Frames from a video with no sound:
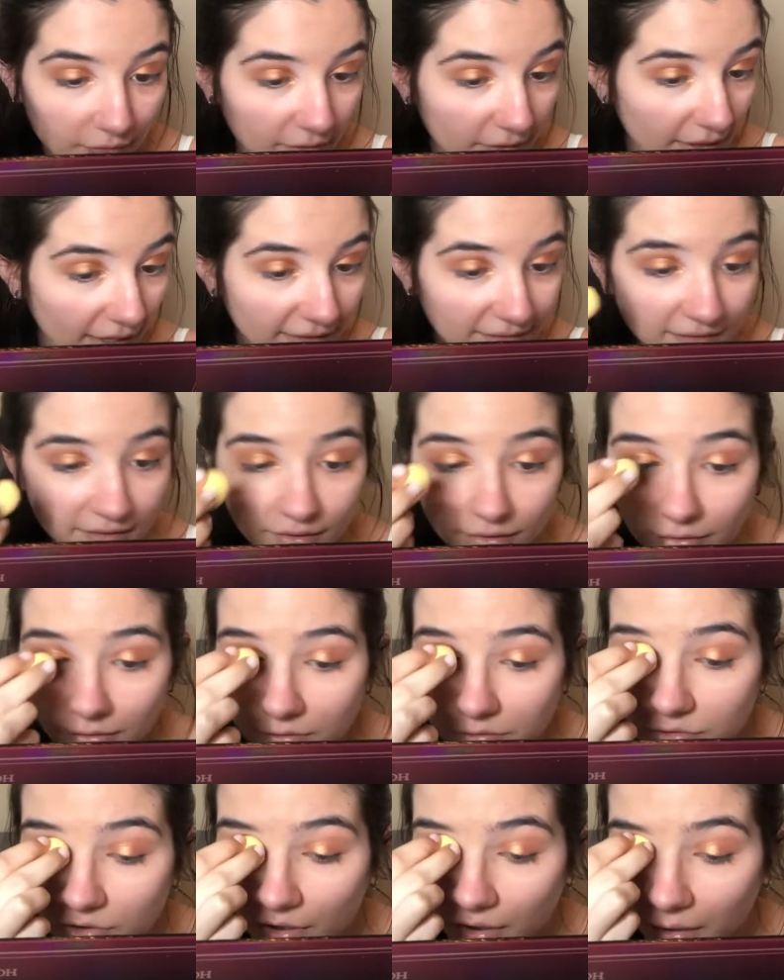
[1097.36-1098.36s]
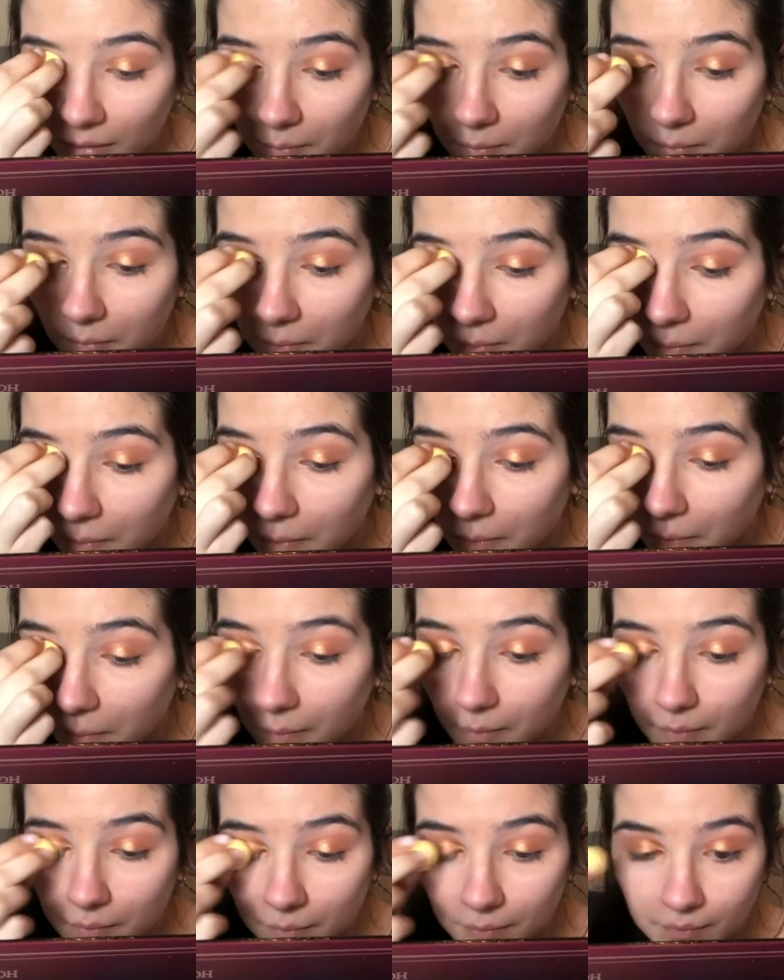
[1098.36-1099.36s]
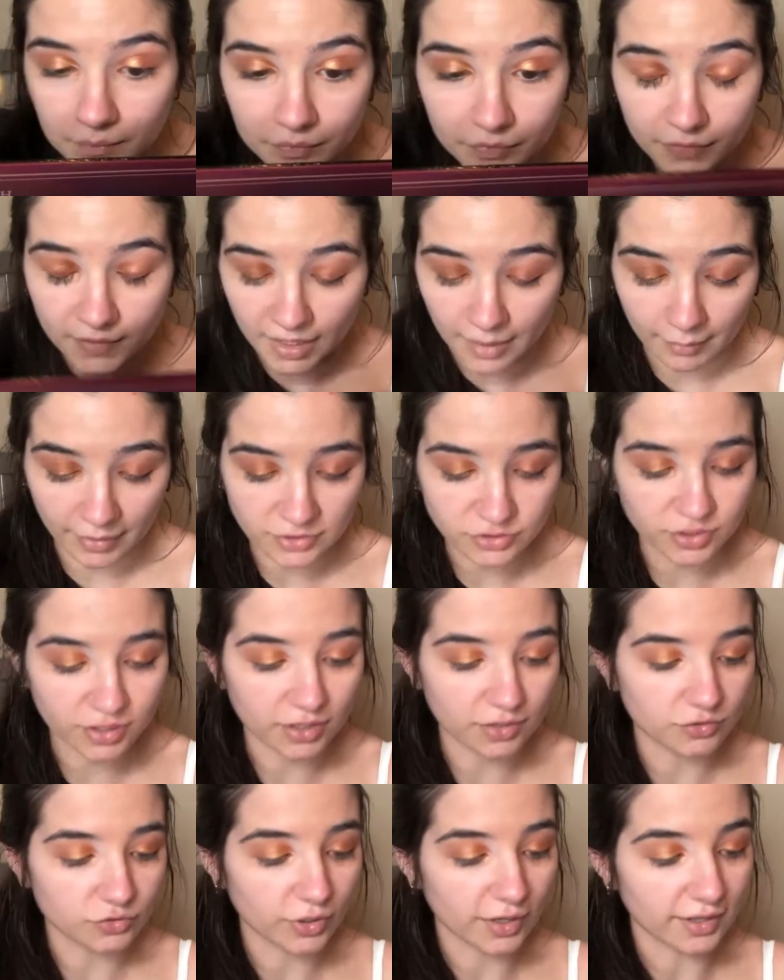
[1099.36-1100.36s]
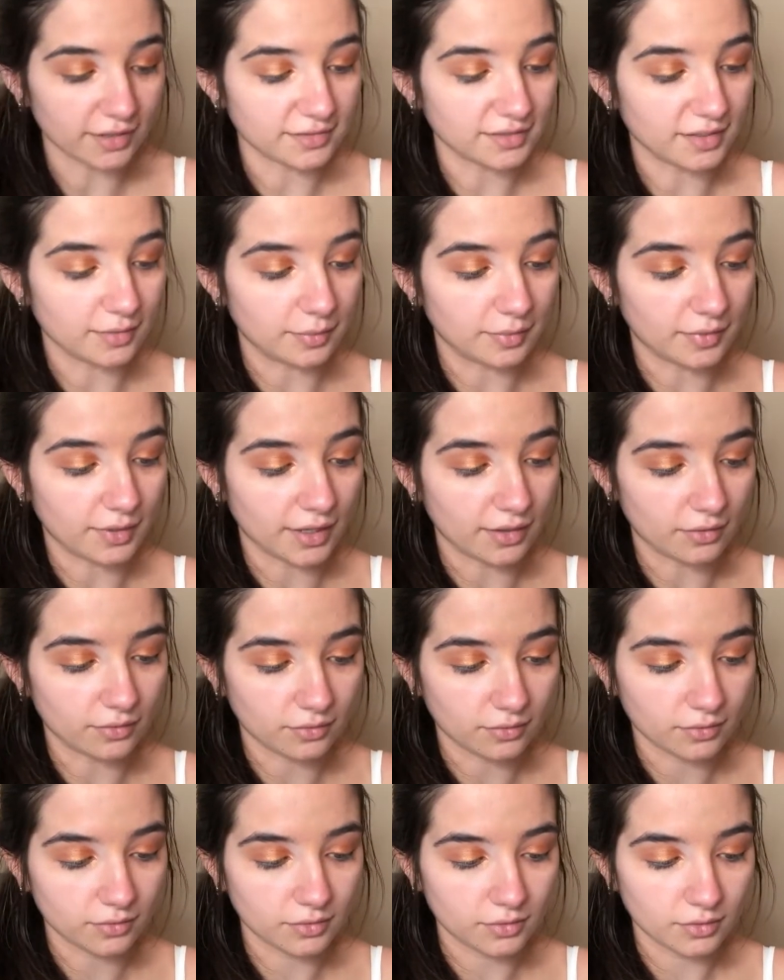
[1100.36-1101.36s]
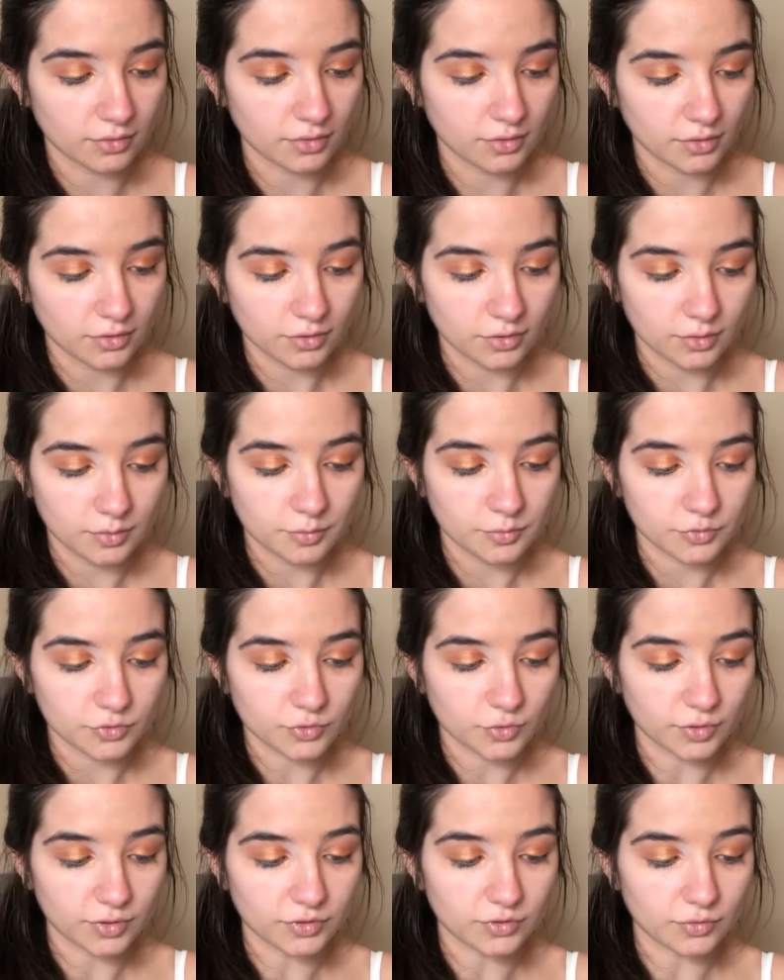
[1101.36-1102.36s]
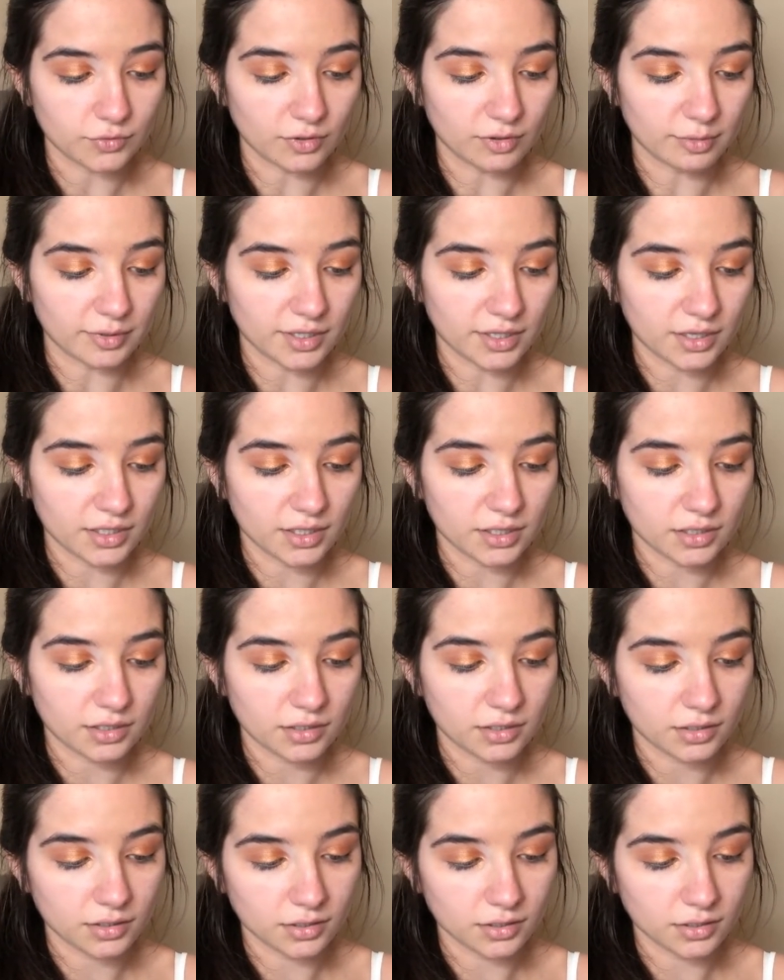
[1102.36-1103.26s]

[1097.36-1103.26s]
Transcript: that did a good job. I'm actually gonna try the tip now. Going to rub it in there.